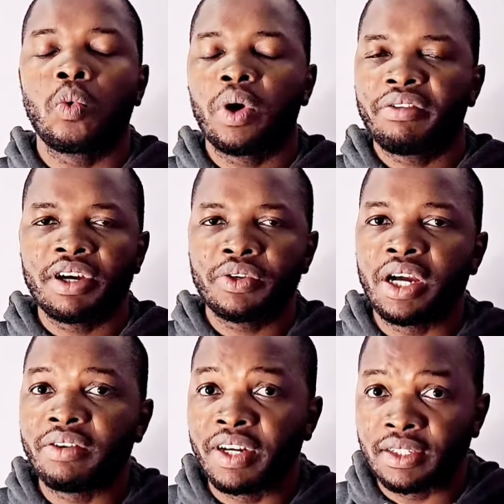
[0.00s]
wherever you
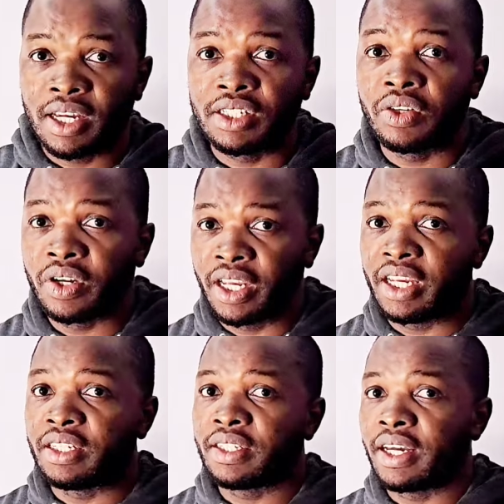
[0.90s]
are advertising on the
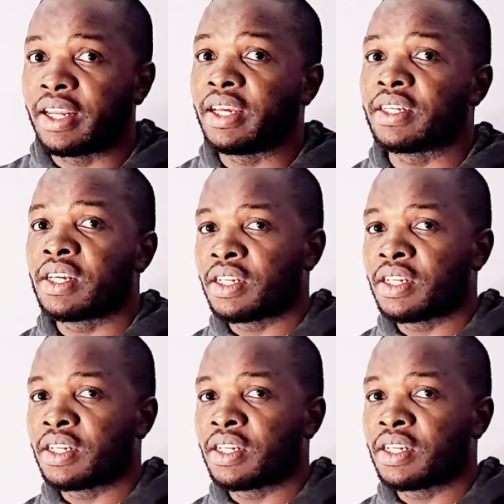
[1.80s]
internet,